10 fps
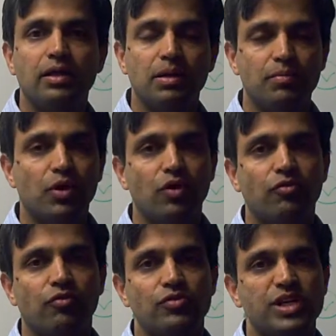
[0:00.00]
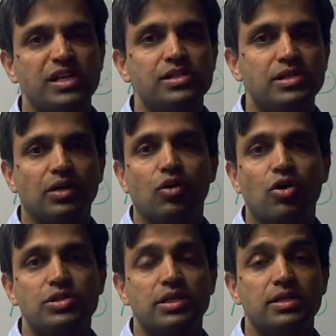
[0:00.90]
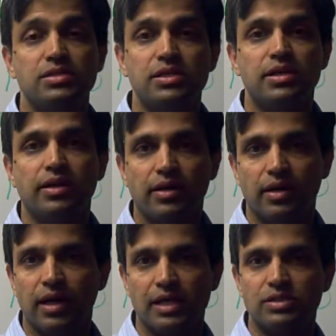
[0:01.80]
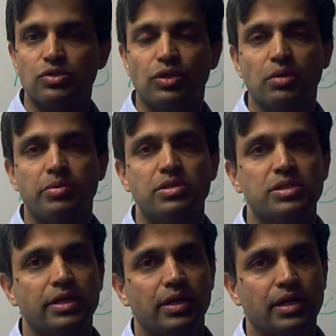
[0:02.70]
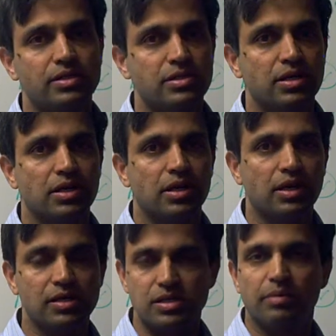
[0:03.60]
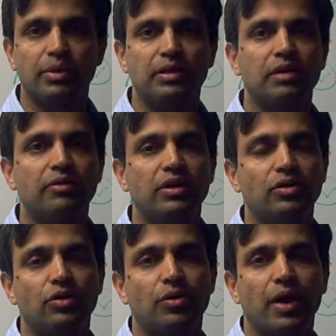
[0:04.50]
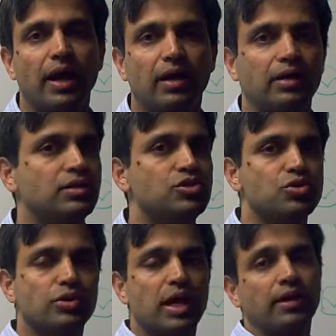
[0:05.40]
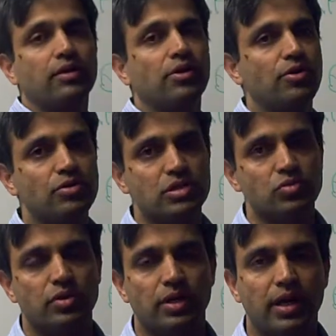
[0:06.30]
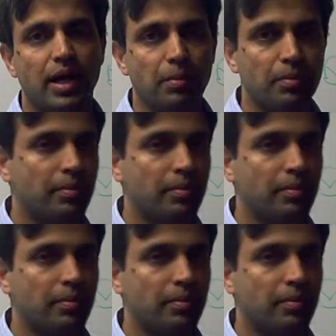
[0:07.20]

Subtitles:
Number of changes that caused an incident as a total percentage is something that we need to track and ensure that it reduces with time.